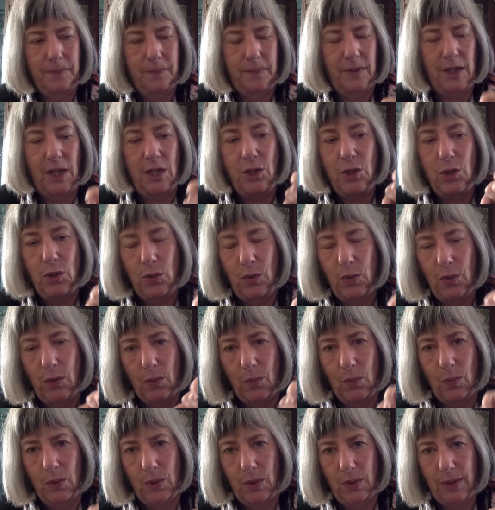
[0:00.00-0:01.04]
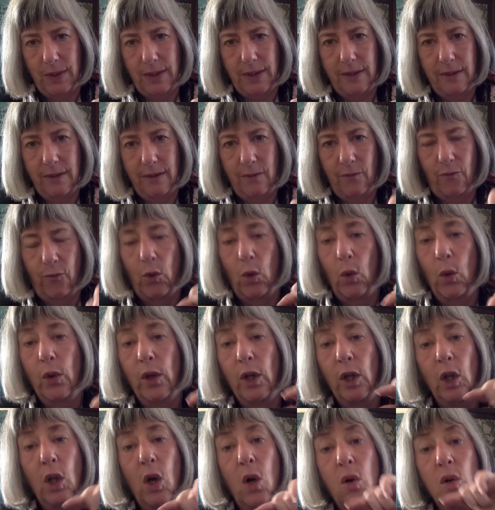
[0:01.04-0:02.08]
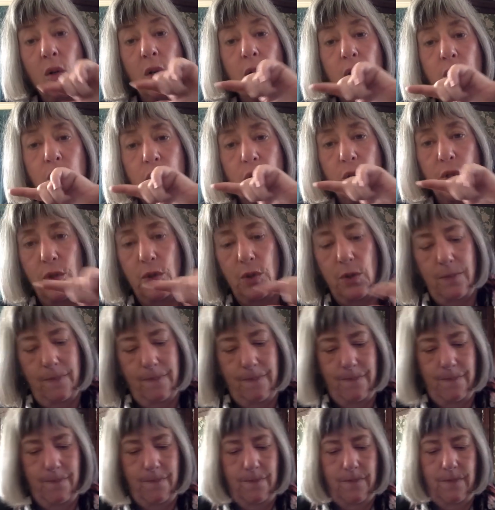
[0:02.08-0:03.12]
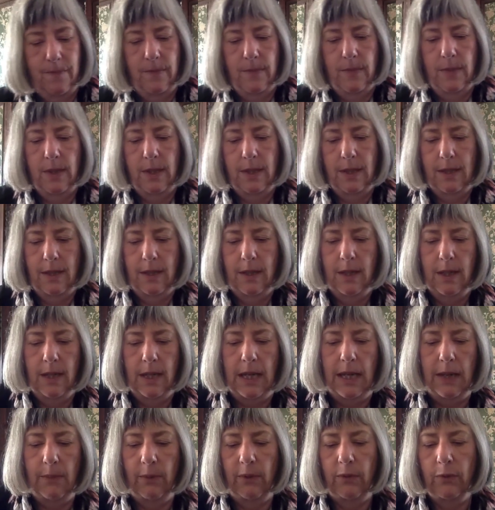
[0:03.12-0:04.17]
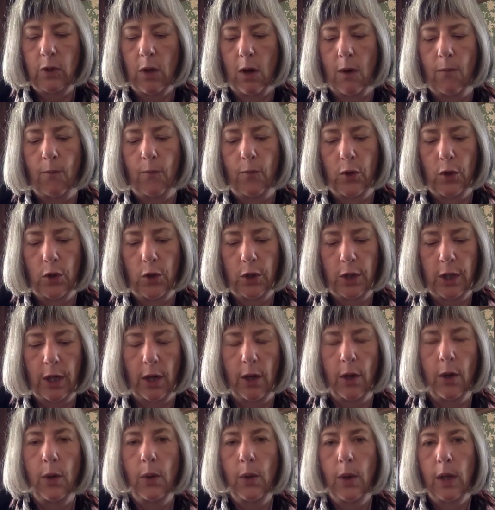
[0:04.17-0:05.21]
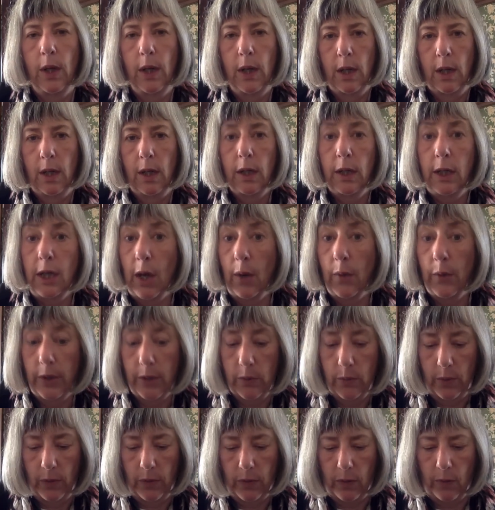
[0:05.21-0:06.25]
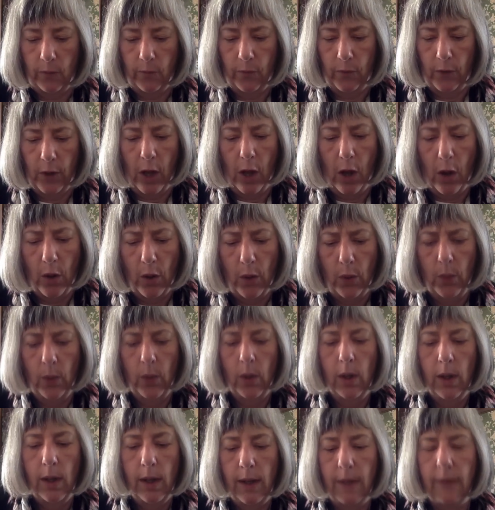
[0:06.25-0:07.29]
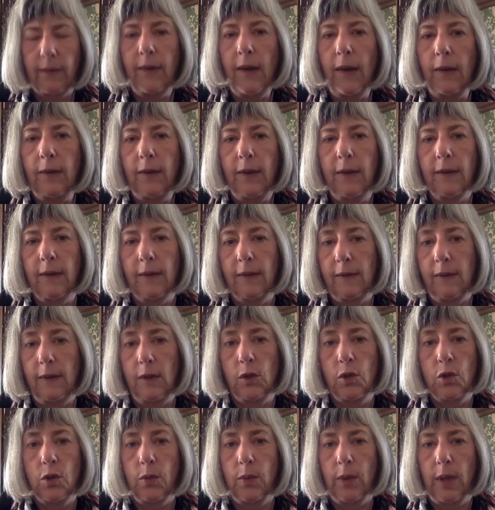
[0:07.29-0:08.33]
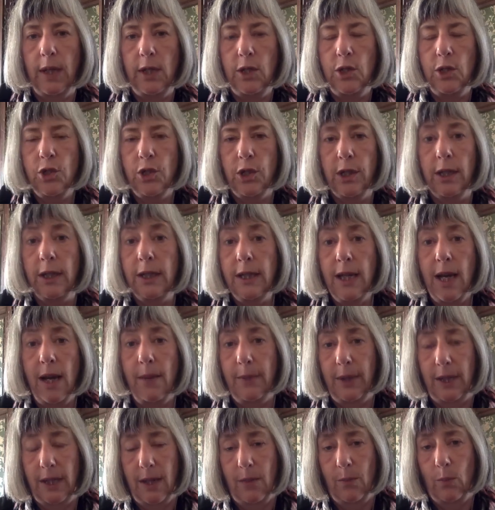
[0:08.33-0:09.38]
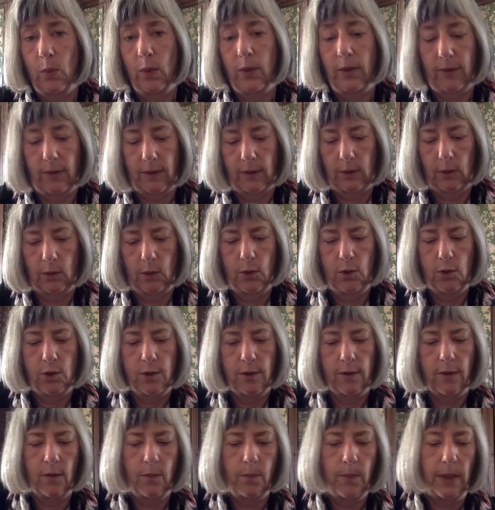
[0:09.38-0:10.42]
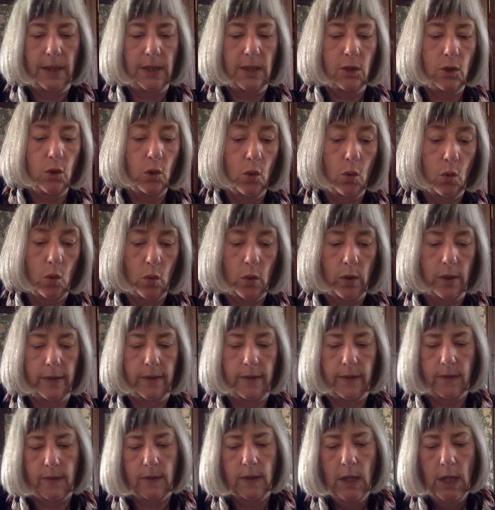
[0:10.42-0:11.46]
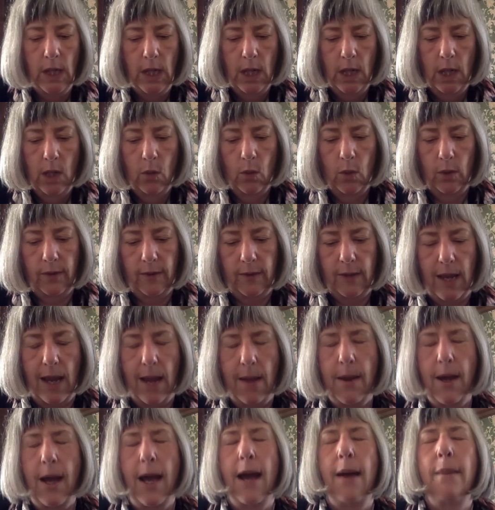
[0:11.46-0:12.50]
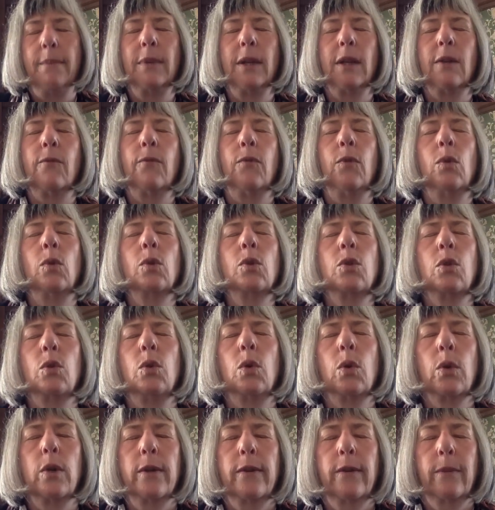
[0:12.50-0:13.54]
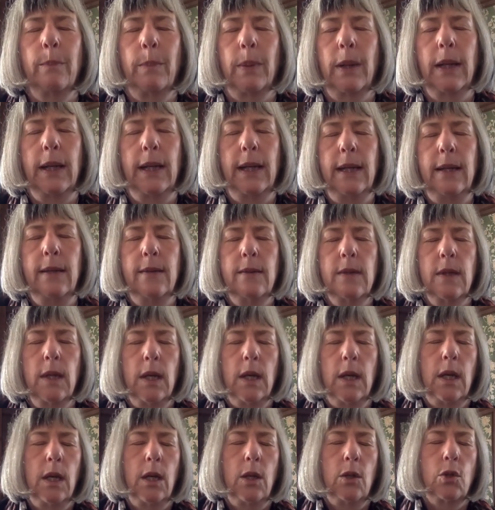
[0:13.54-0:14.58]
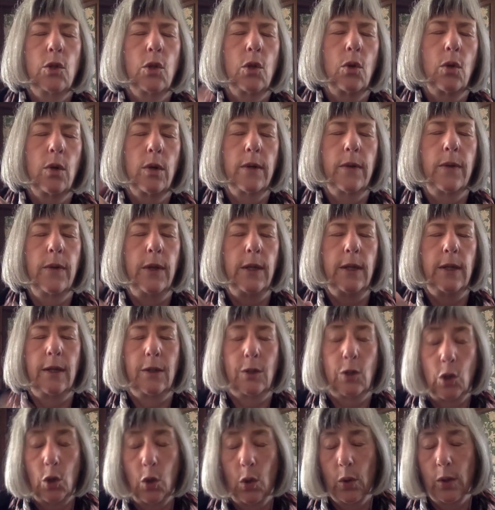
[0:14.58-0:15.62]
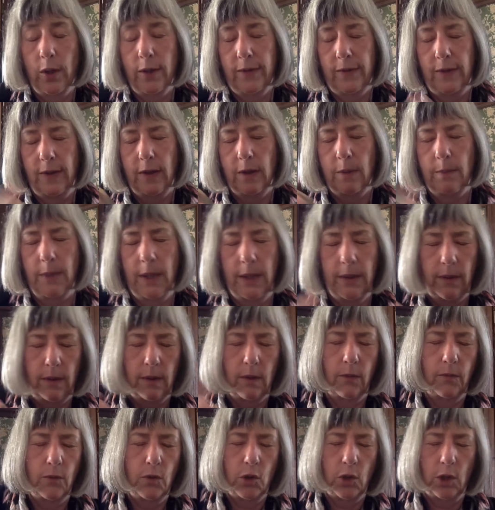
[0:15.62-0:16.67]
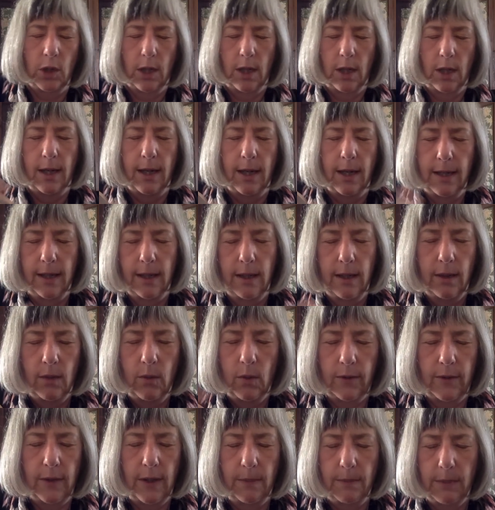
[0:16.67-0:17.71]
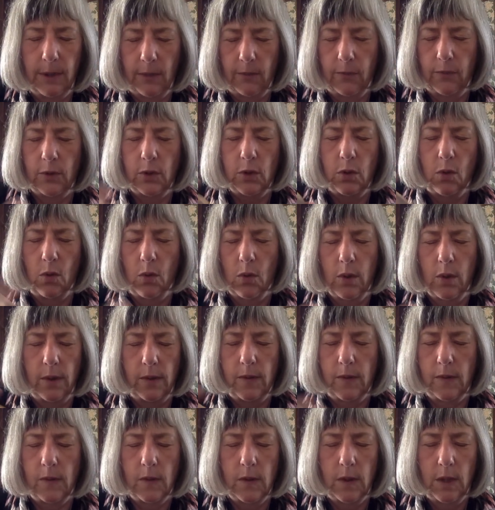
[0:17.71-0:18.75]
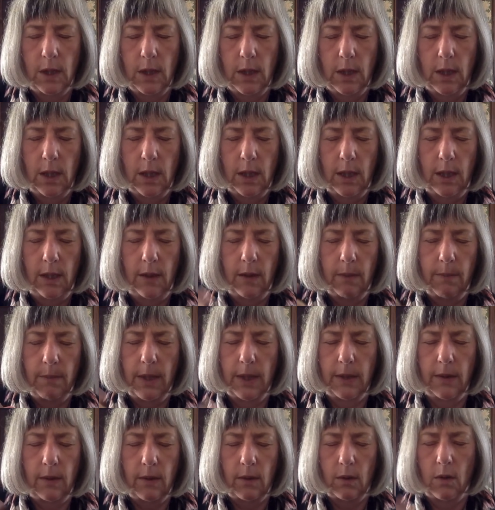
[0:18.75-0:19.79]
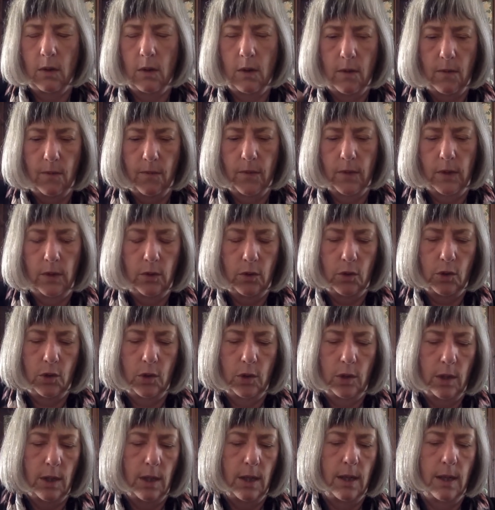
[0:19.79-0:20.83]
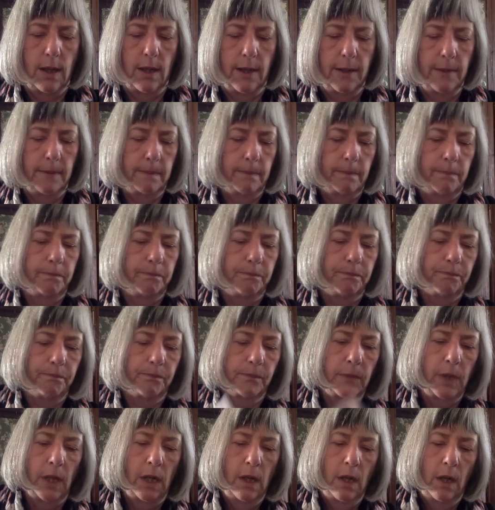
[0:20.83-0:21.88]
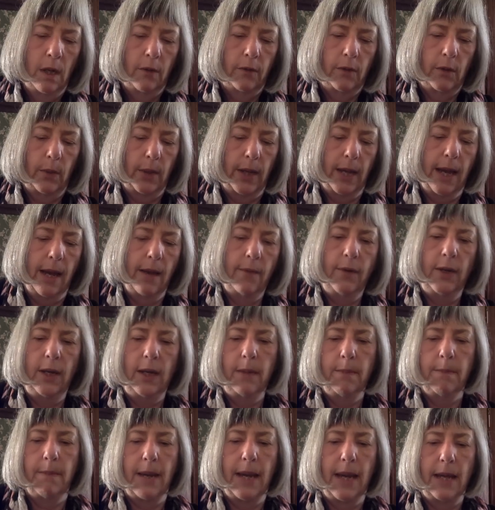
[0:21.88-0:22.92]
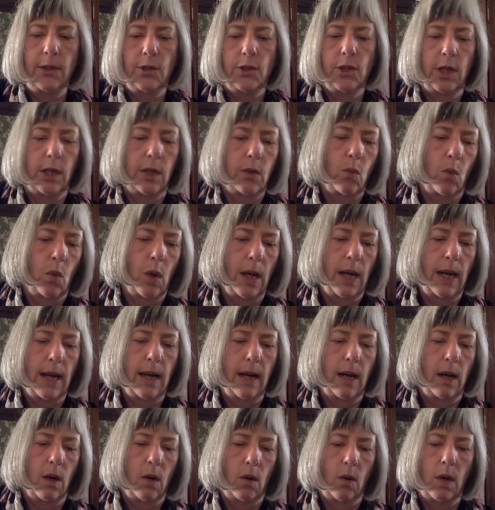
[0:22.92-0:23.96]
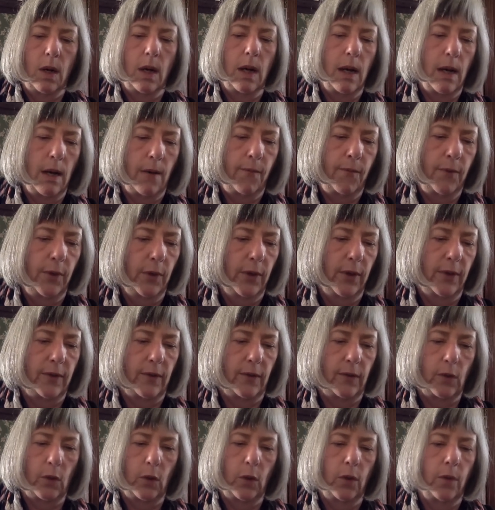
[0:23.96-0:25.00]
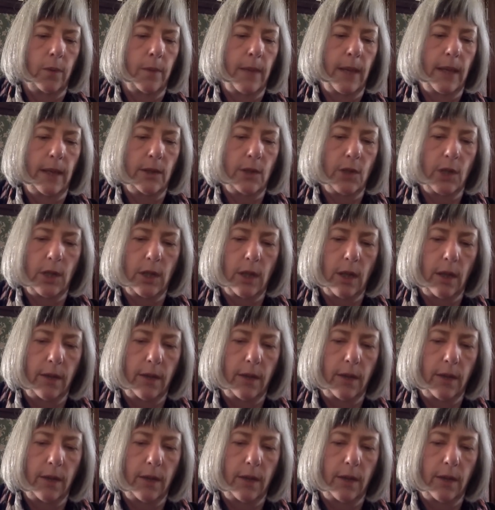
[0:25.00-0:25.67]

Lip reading: They do the work for the longer term. And we've got Virgo going with the flow, assessing the situation and coming up with solutions. But Taurus, what's happening for Taurus, please? Taurus in the month of July. What's happening for Taurus in the month of July? So we have here magic. Wow. I feel this is earth magic.